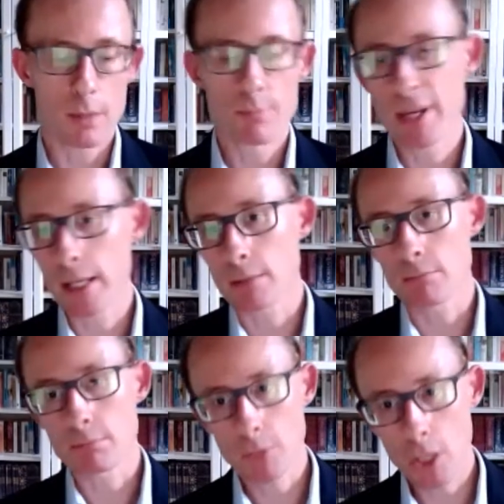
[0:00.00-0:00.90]

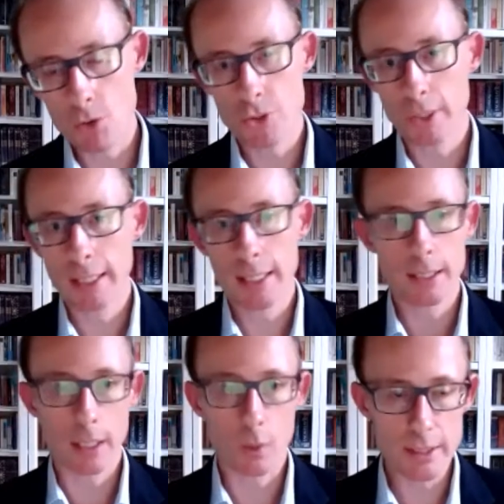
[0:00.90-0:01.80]
being
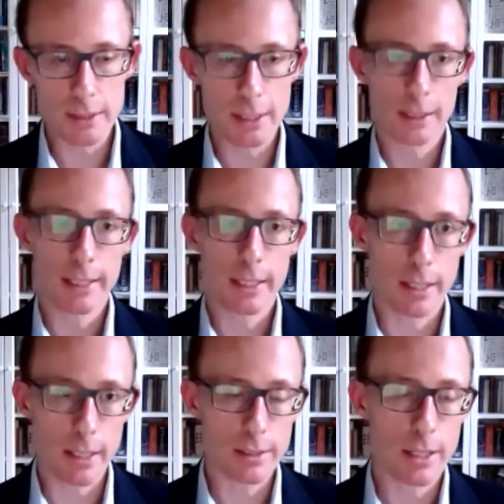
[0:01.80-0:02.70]
culturally,
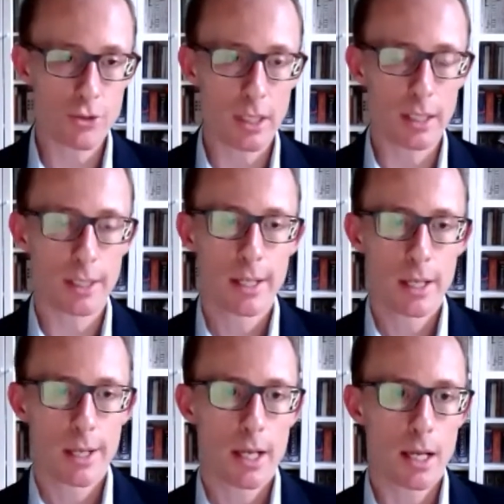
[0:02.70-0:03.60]
linguistically, etc.,
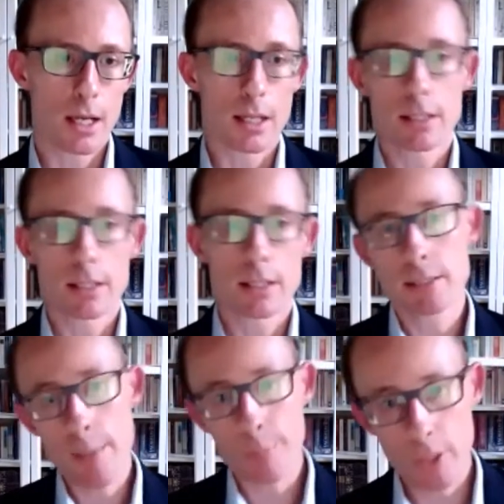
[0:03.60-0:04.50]

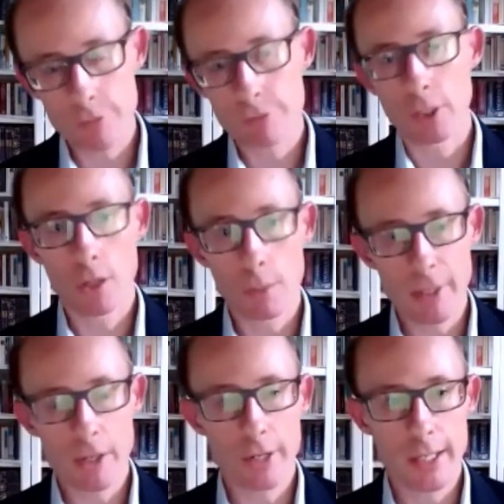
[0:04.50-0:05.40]
separate for a long
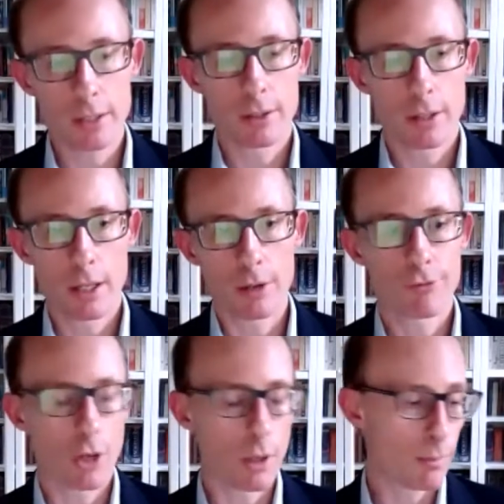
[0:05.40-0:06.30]
period
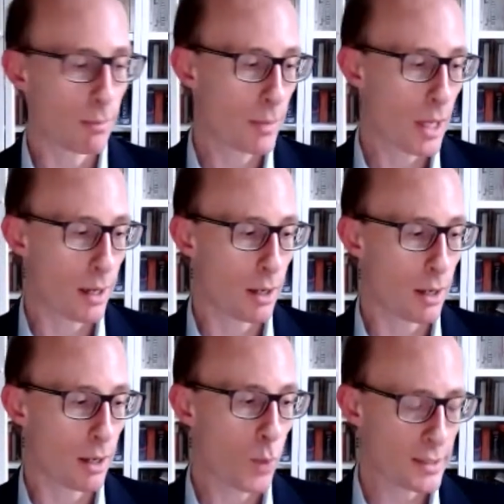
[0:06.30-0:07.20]
from
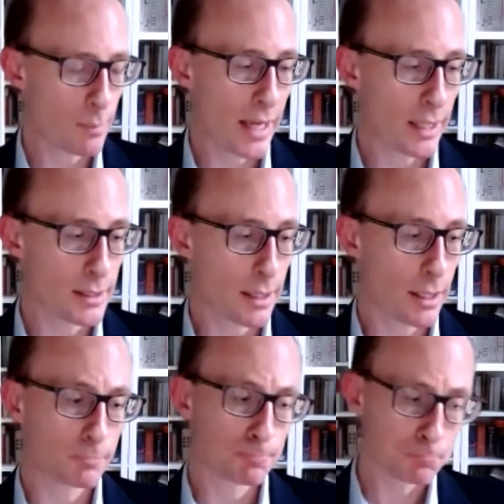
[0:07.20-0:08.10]
West
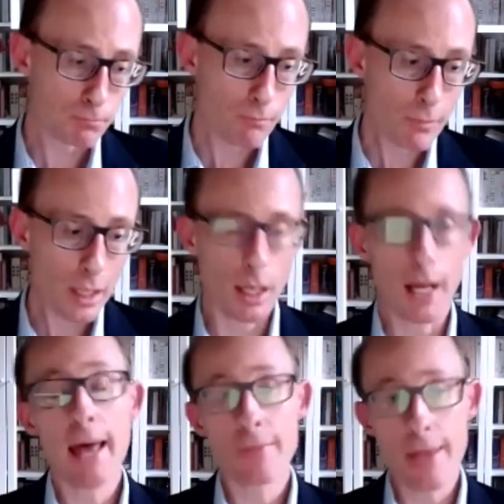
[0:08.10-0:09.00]
Pakistan,
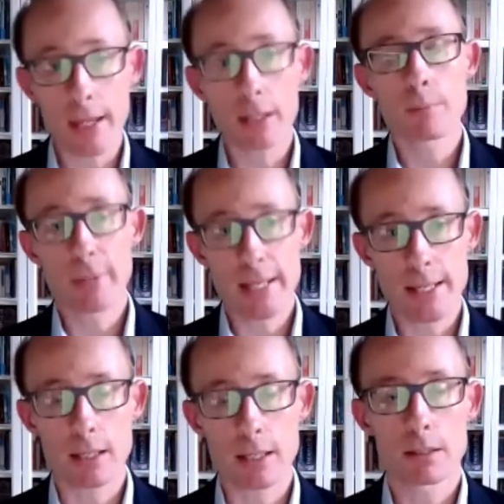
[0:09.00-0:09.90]
and then
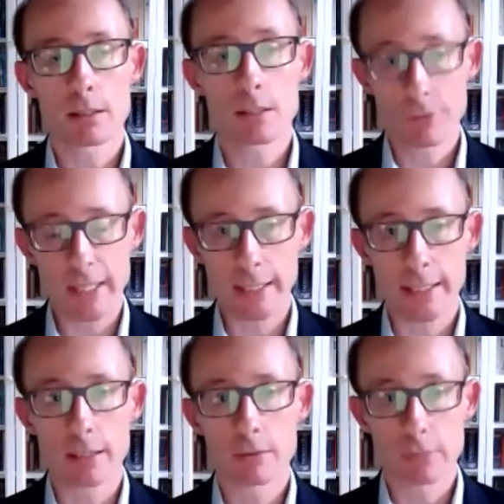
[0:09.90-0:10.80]
being
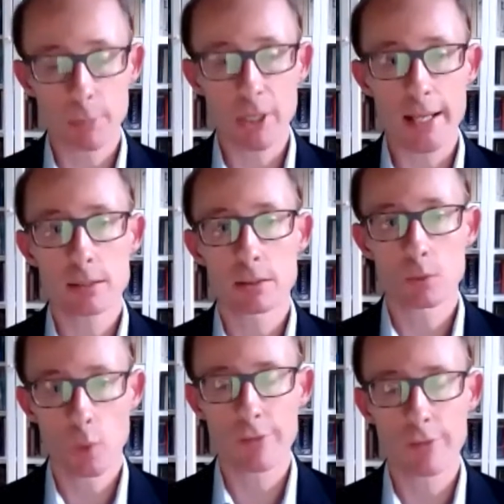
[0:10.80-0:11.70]
severely repressed
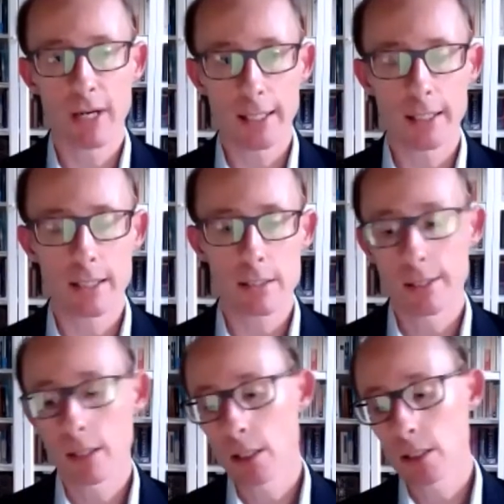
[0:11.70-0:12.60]
with violence,
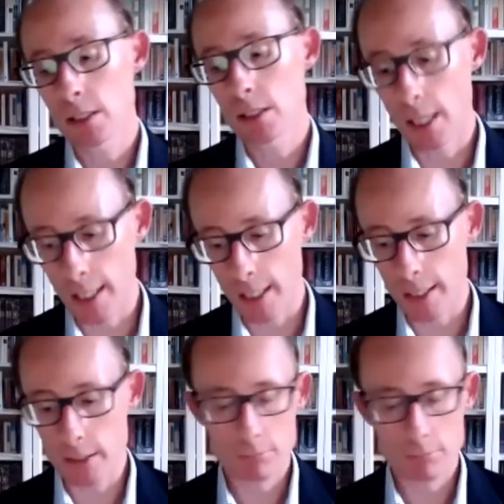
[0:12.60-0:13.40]
denied